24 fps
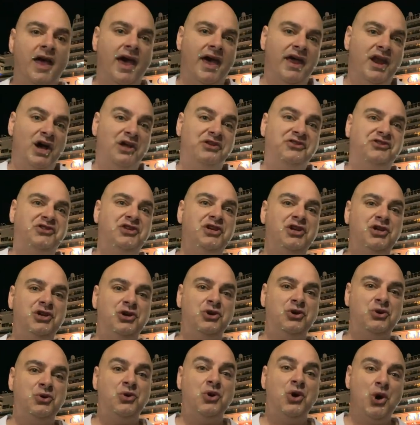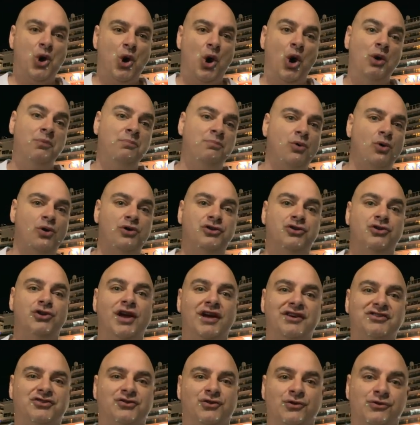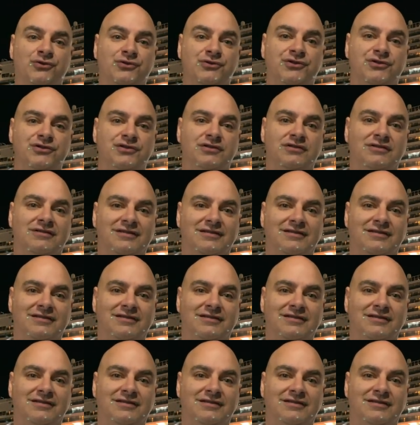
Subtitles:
And I'll see you on board your next cruise.